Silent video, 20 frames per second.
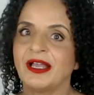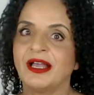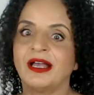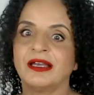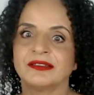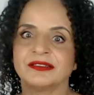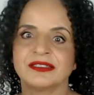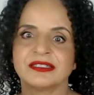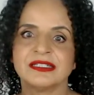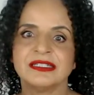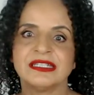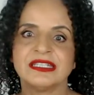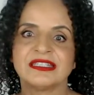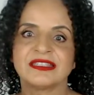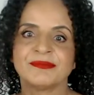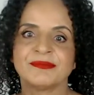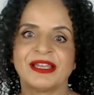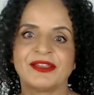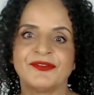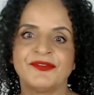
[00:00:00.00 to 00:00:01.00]
underneath
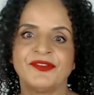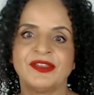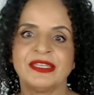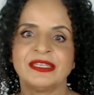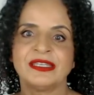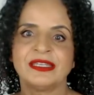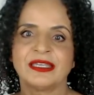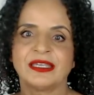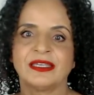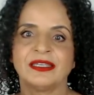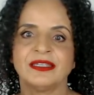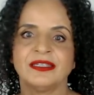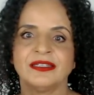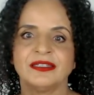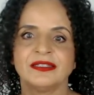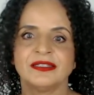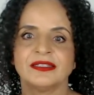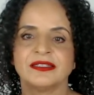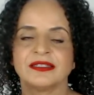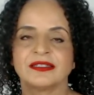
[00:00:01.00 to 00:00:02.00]
my finger
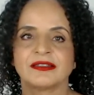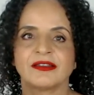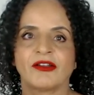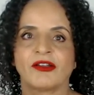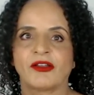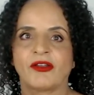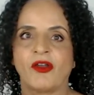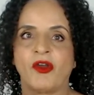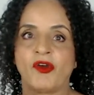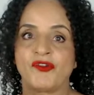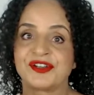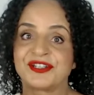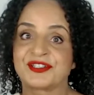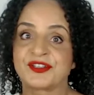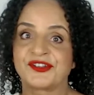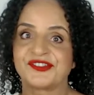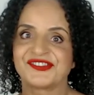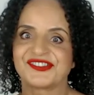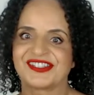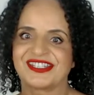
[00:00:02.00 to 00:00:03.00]

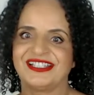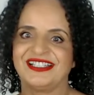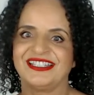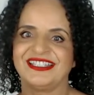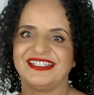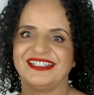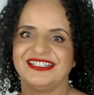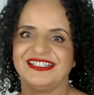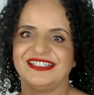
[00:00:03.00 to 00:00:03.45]
horizontally.